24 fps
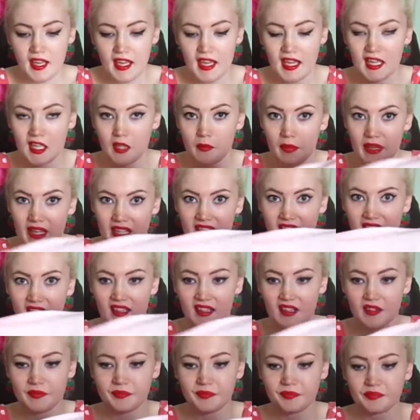in
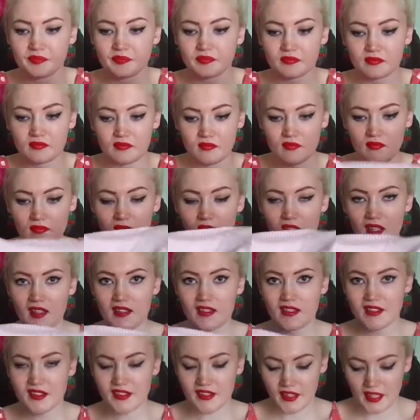pink.
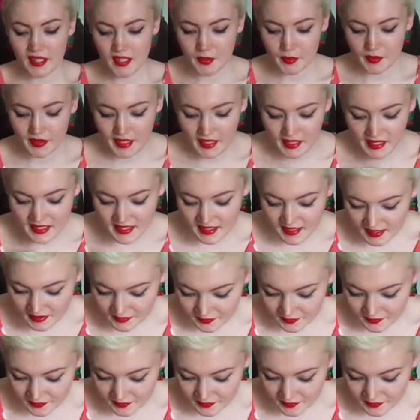That's what that is.